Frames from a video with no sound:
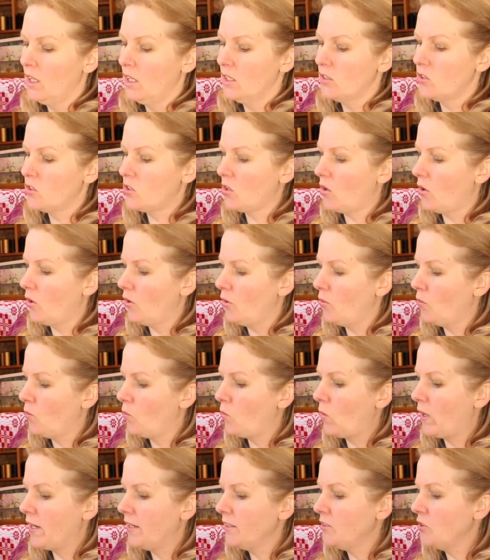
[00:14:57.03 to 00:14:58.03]
So
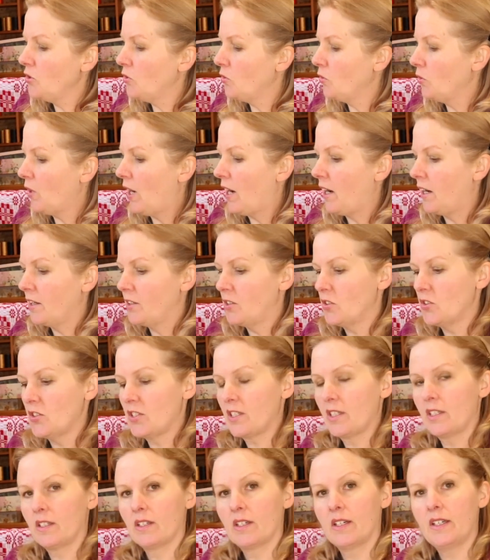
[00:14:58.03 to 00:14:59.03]
when you are
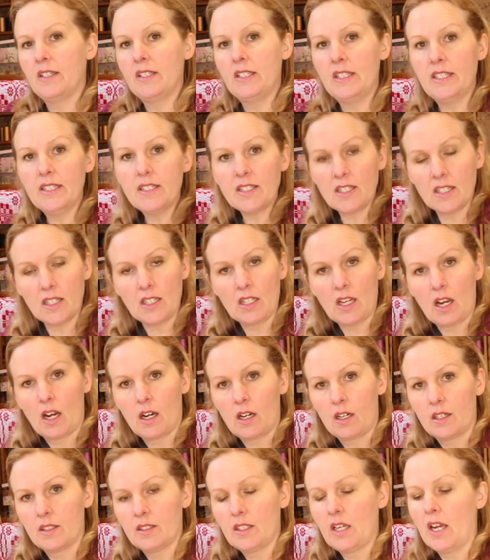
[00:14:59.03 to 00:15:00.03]
using a knitting
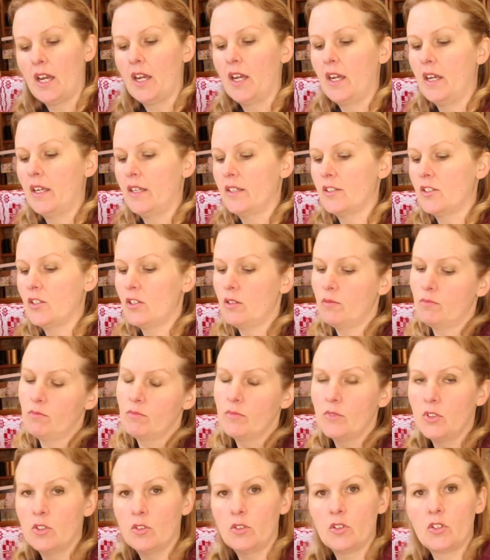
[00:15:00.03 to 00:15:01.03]
yarn and you're